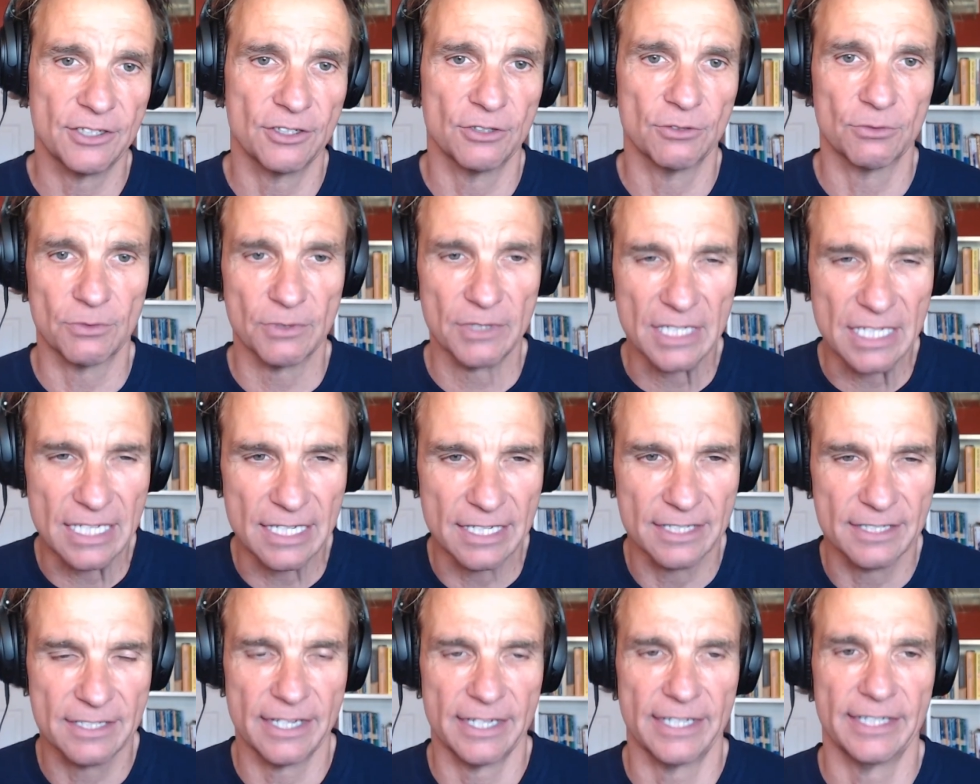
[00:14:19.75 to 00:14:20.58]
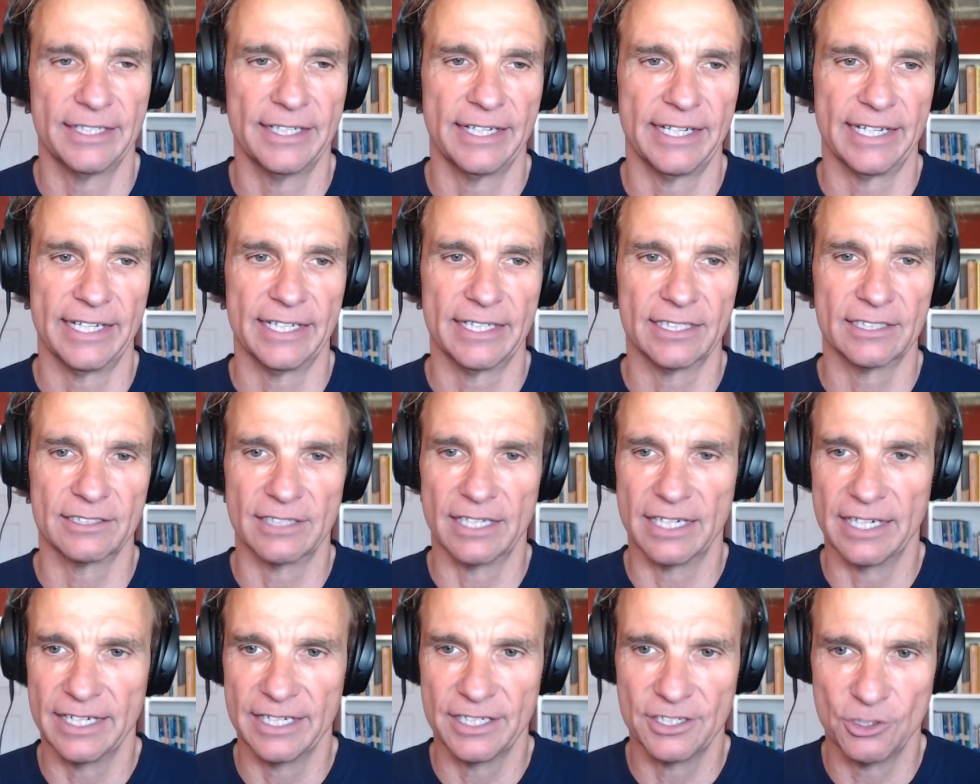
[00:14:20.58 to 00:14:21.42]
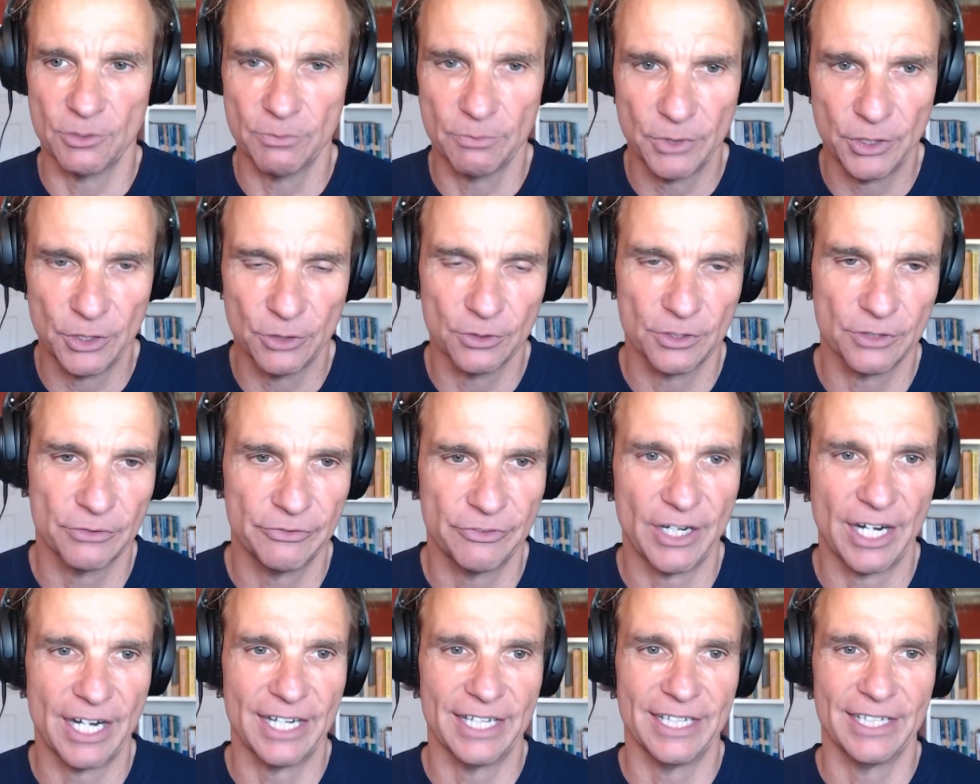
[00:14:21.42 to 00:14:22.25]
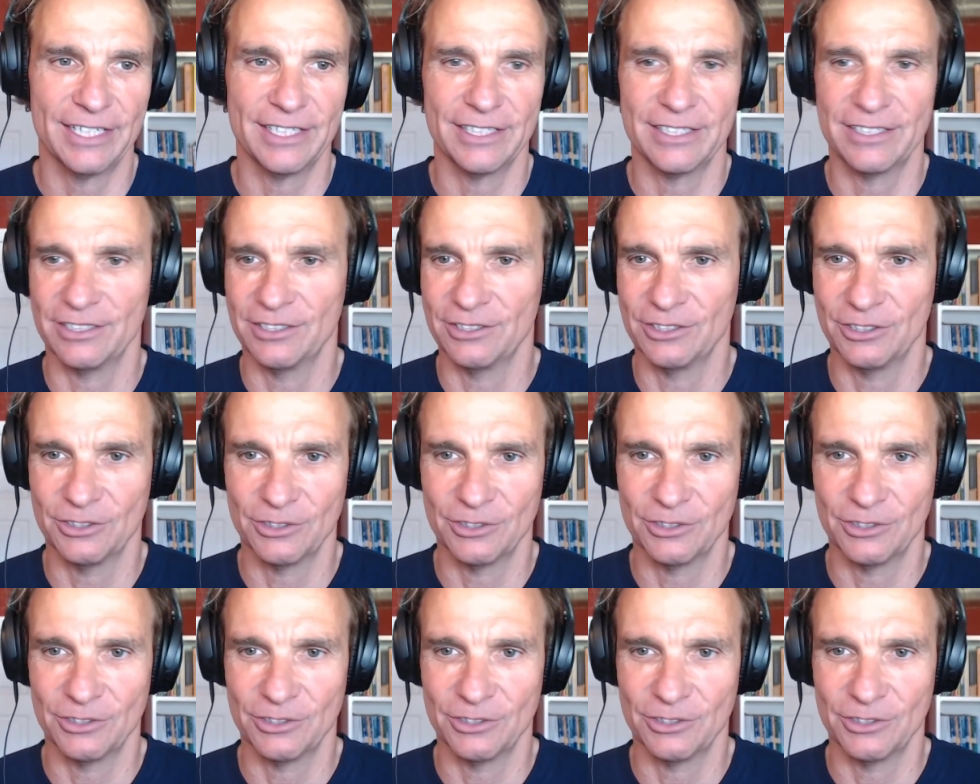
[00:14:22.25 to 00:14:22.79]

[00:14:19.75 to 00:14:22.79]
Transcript: you really take care, right, you beautify it, you